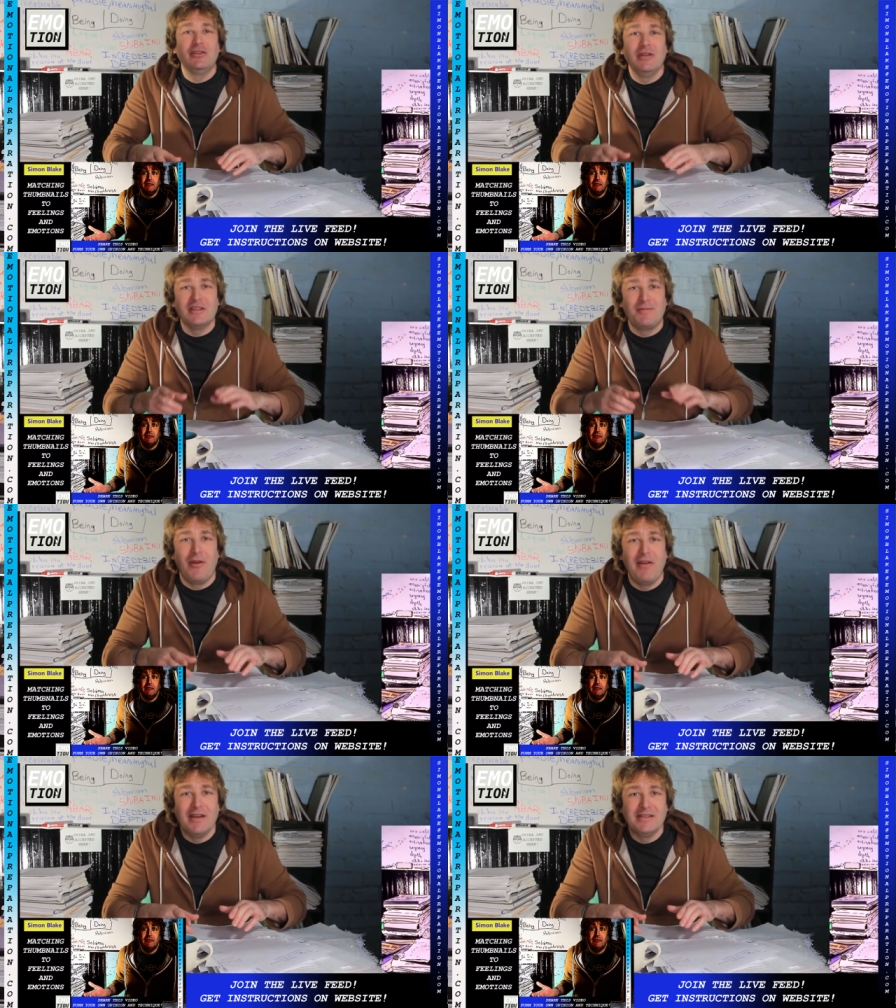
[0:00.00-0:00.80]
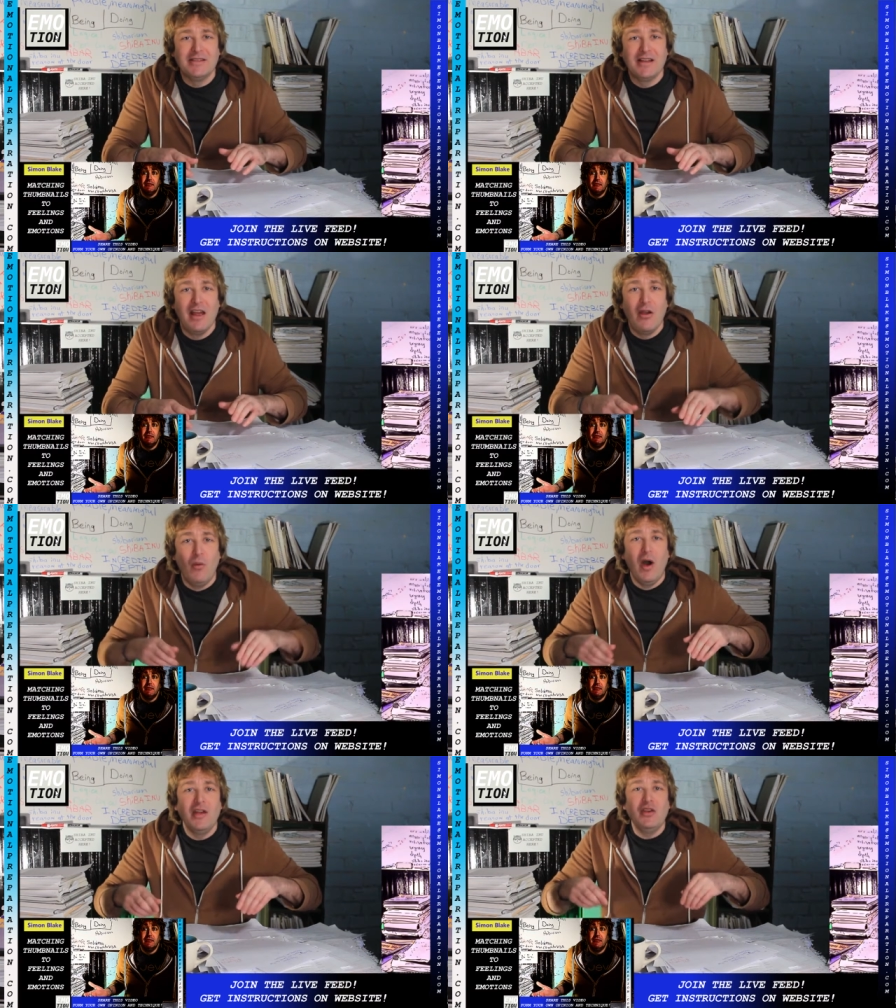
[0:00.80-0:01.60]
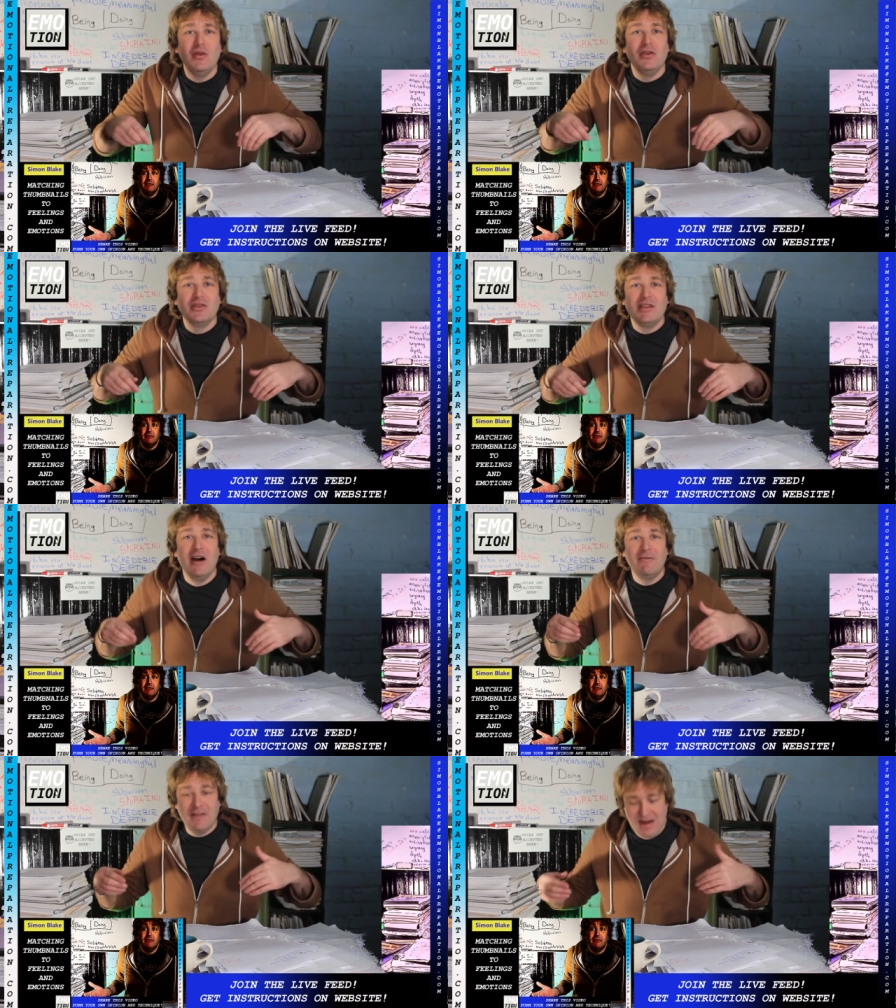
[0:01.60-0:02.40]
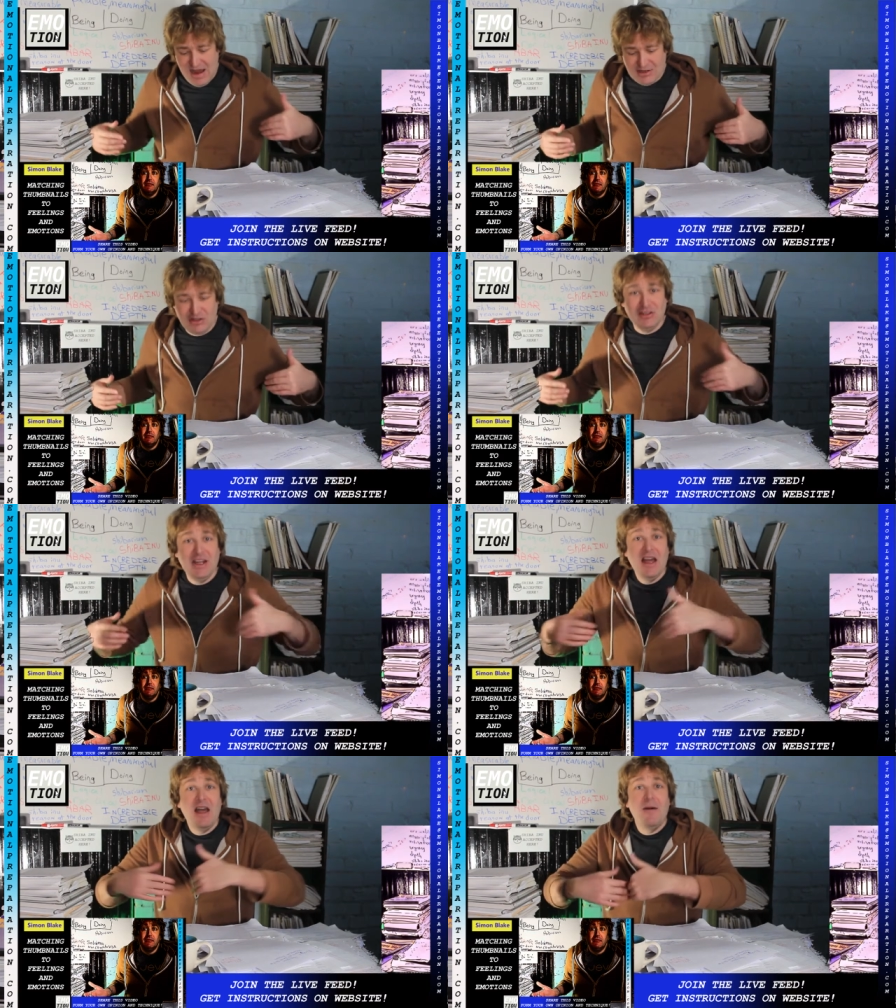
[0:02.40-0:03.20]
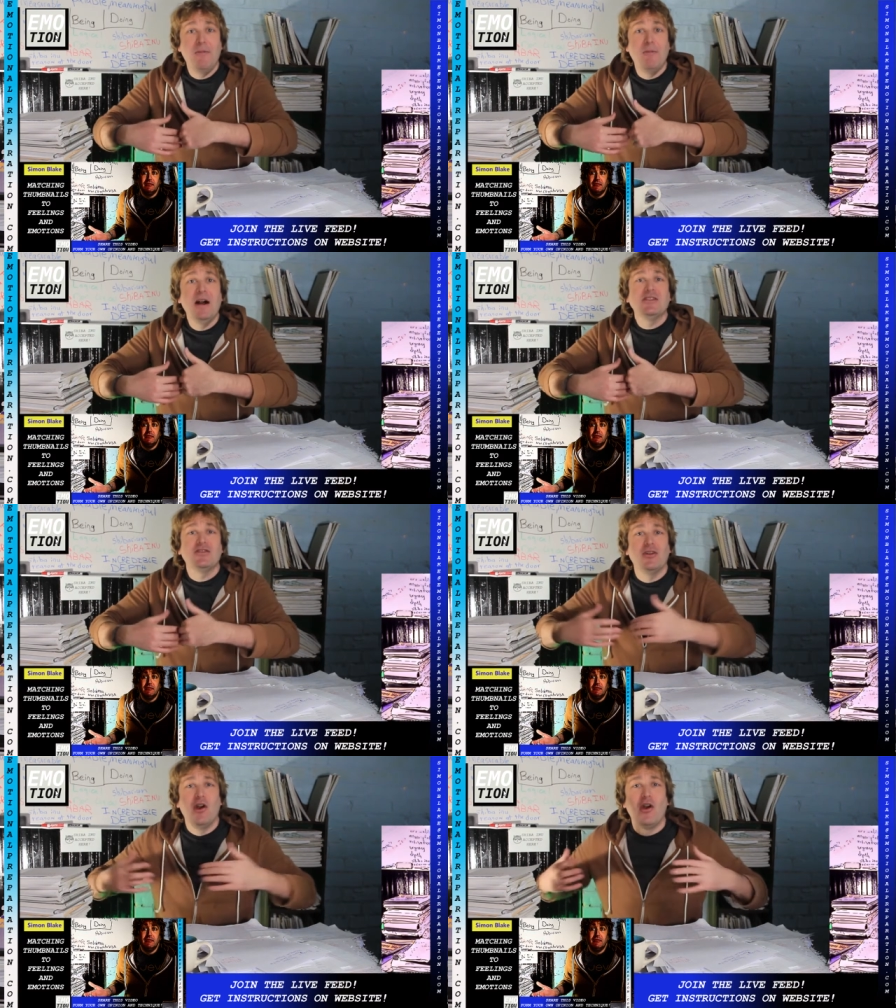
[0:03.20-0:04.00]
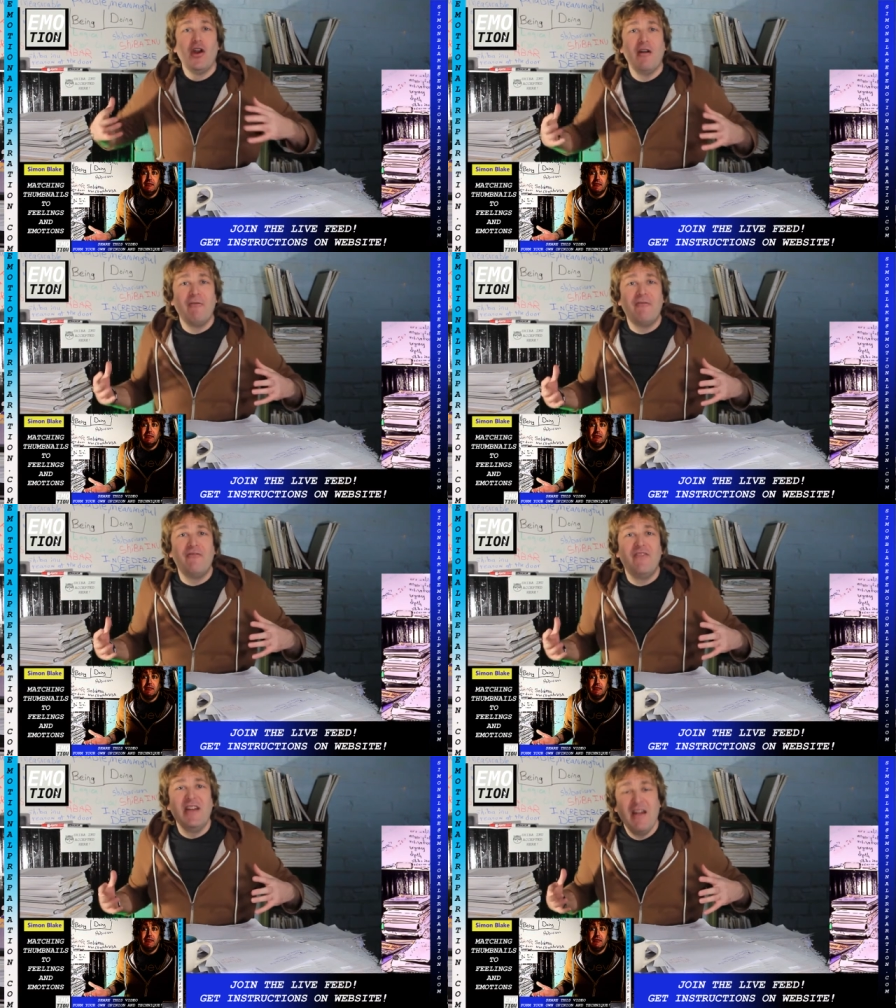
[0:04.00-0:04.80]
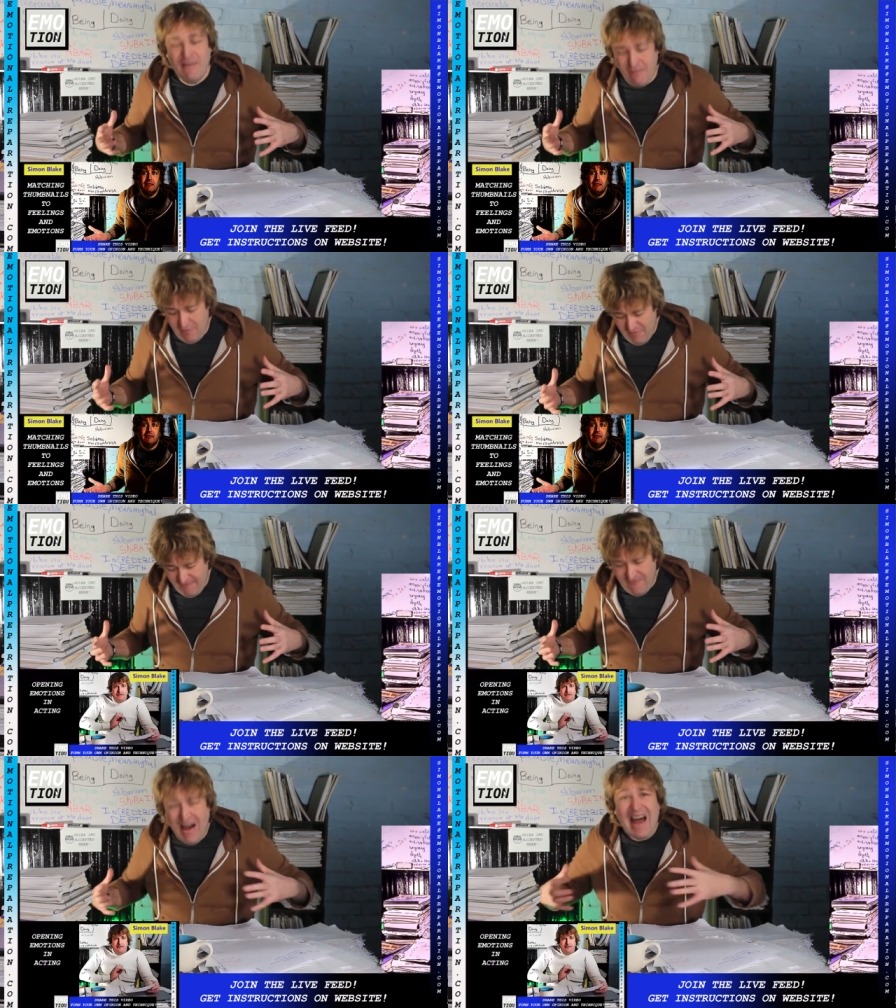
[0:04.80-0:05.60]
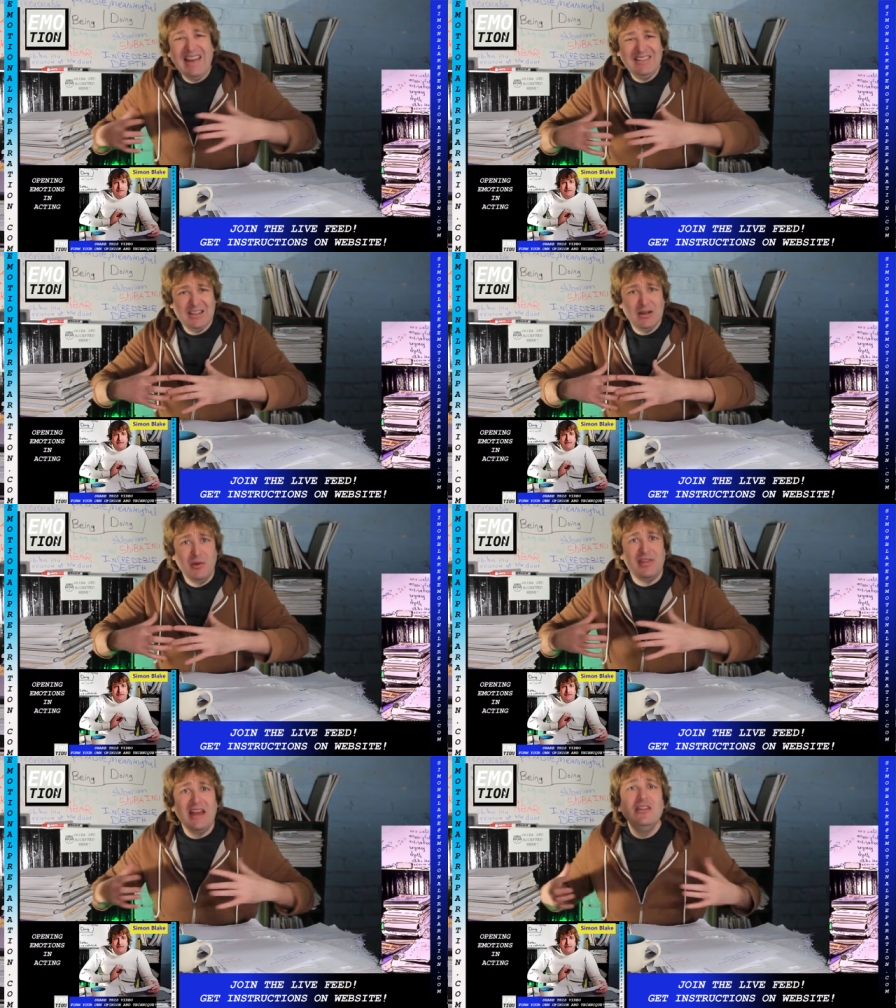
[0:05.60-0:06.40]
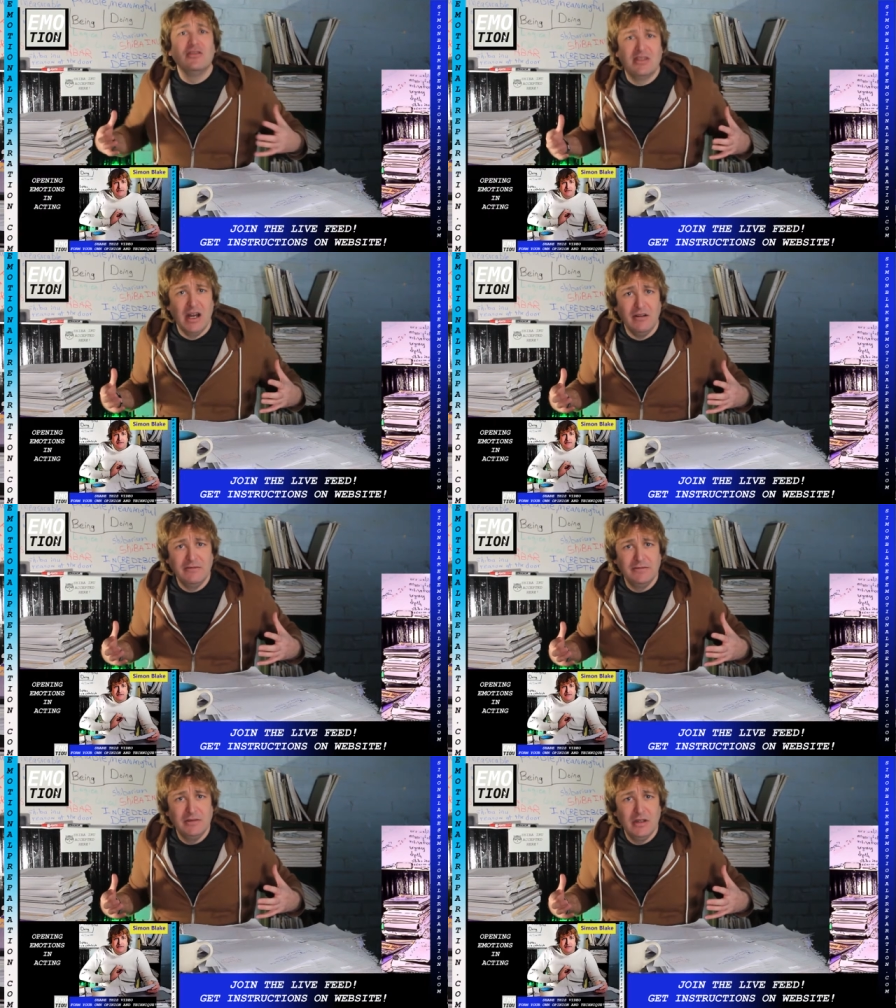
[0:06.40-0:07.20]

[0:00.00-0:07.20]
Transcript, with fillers: to experience what you yourself can actually muster or that or find within yourself,